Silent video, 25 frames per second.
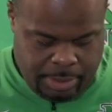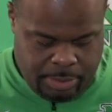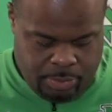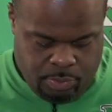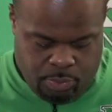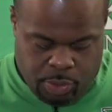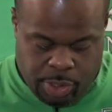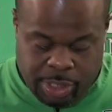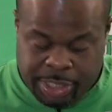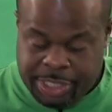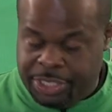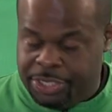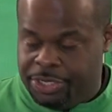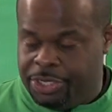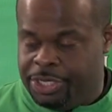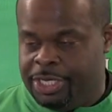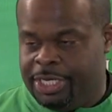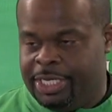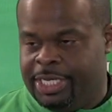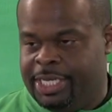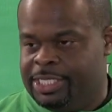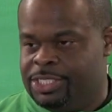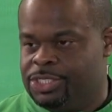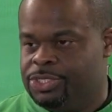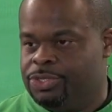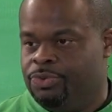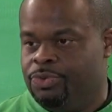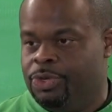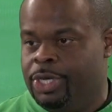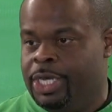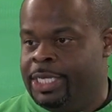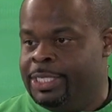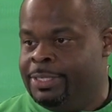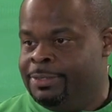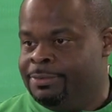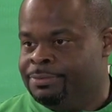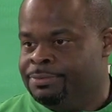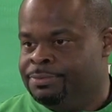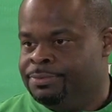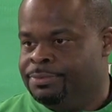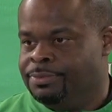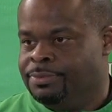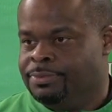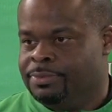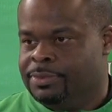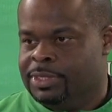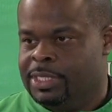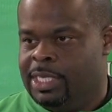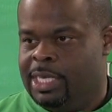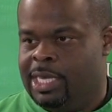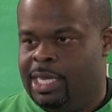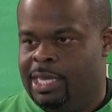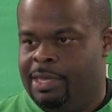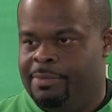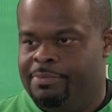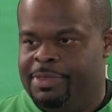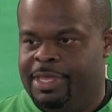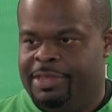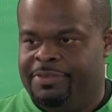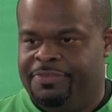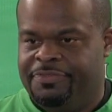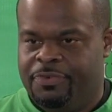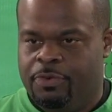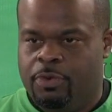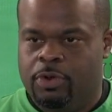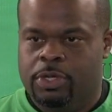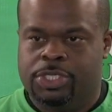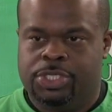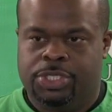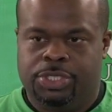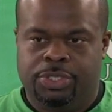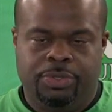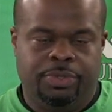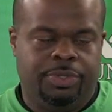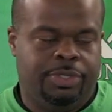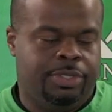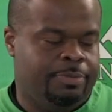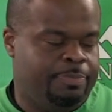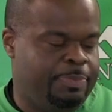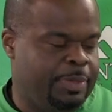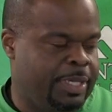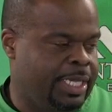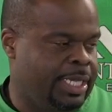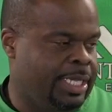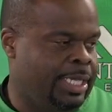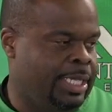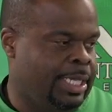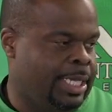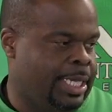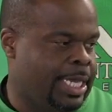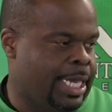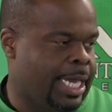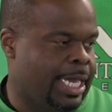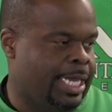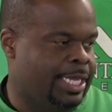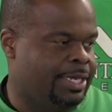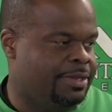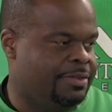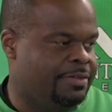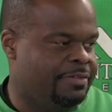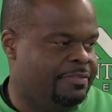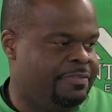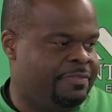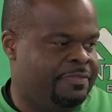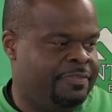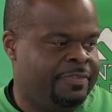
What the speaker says: Really good against the run. They force you to be kind of